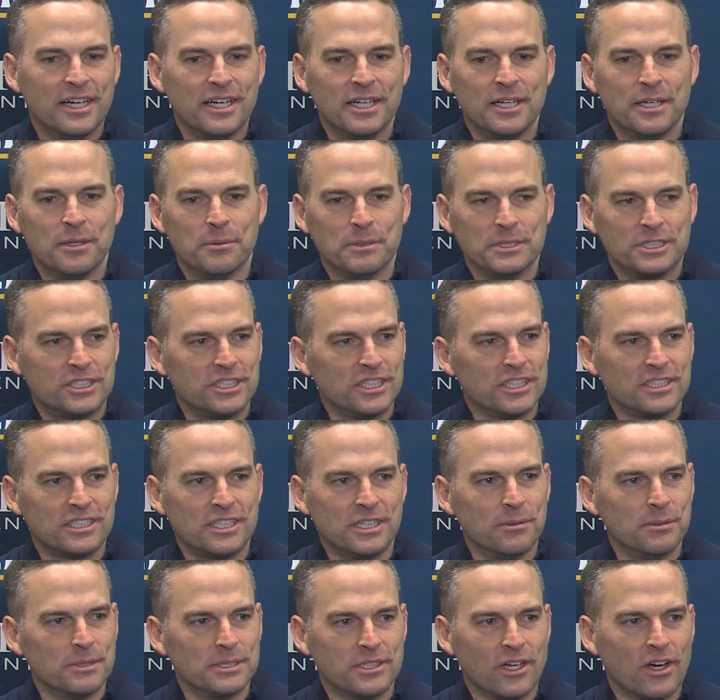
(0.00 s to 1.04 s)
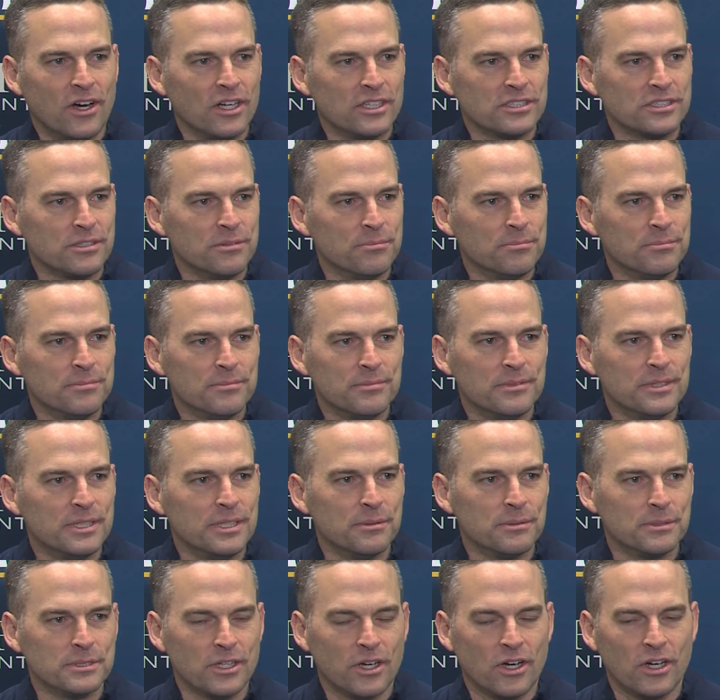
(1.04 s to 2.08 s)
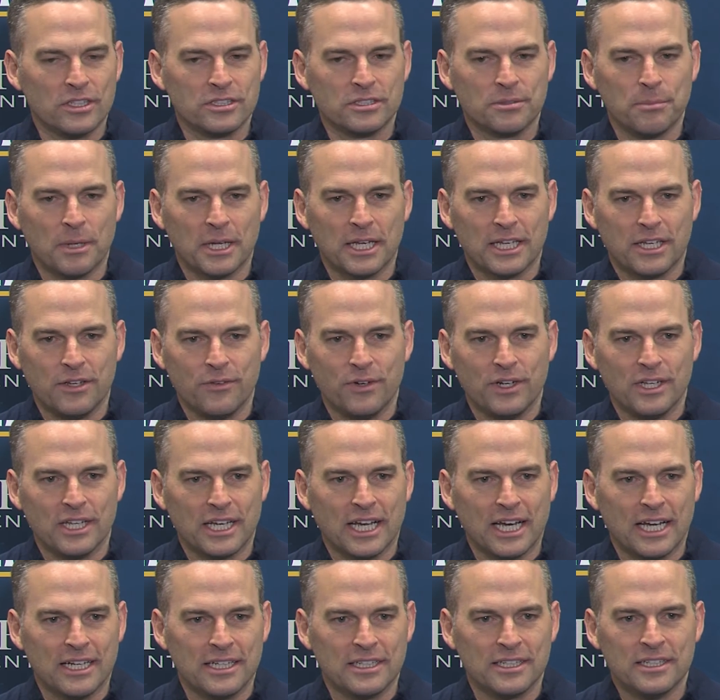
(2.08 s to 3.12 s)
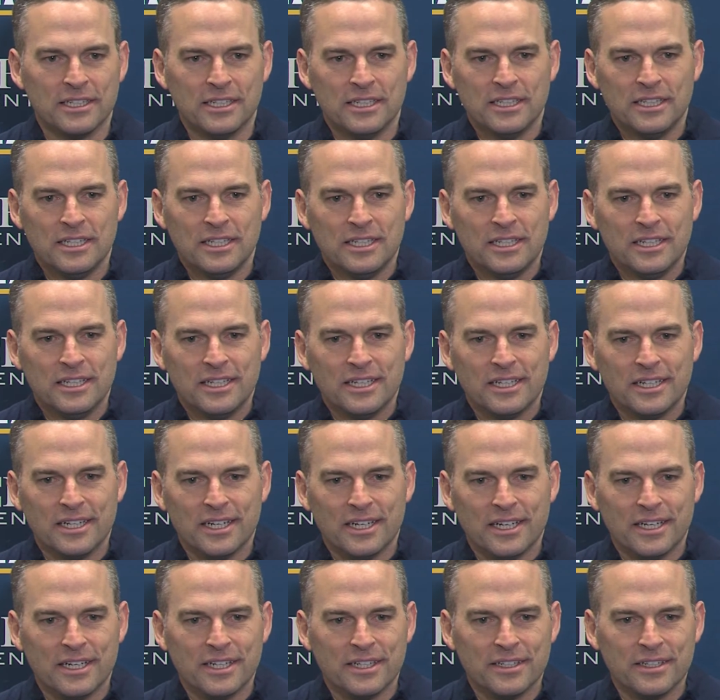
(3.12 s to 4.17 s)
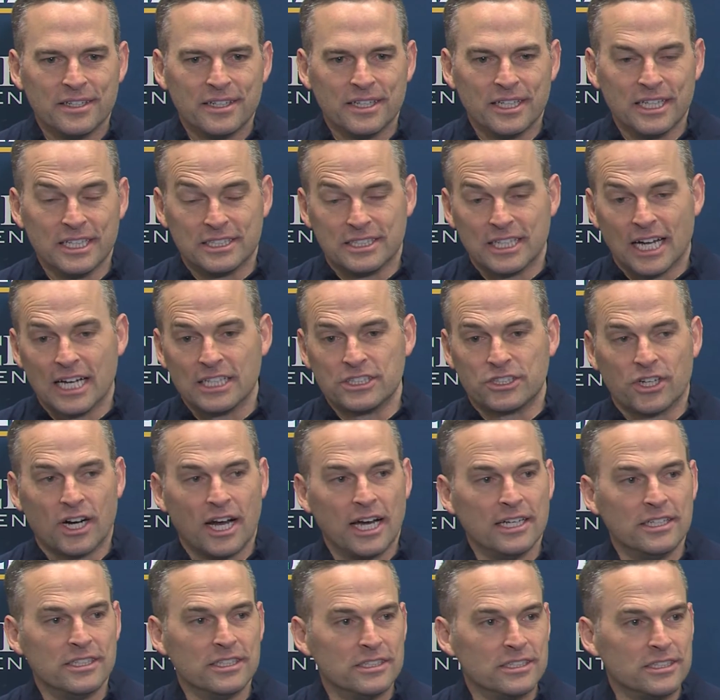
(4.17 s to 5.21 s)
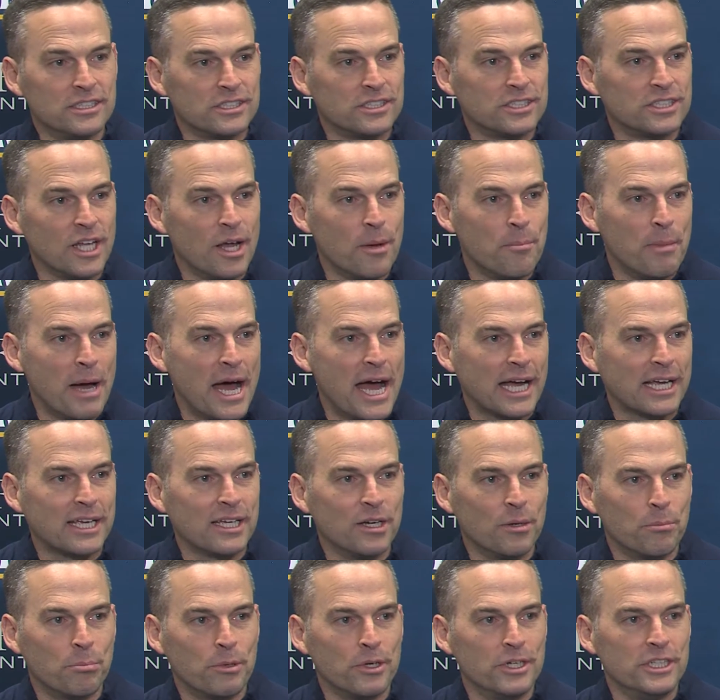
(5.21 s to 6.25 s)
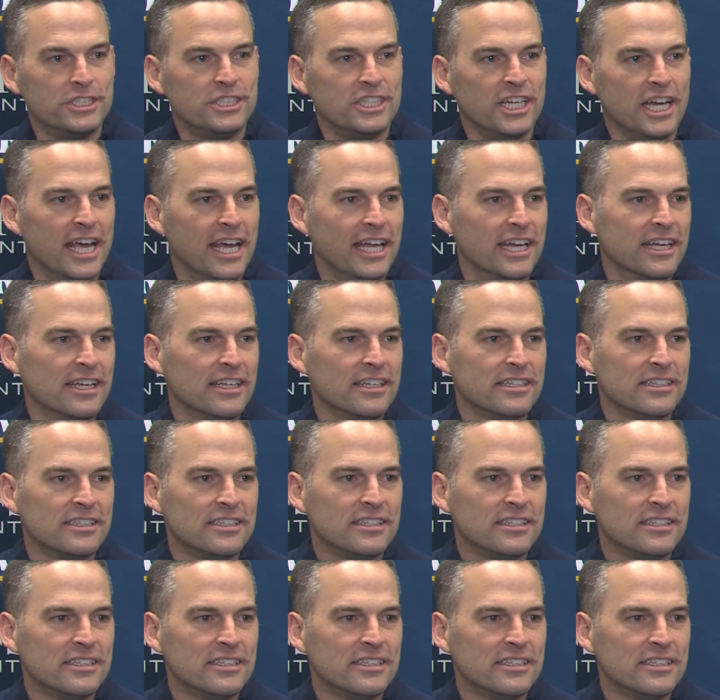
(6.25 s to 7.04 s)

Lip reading: it was awesome. It was awesome. I think you really got to, at least I tried to just step back and appreciate it.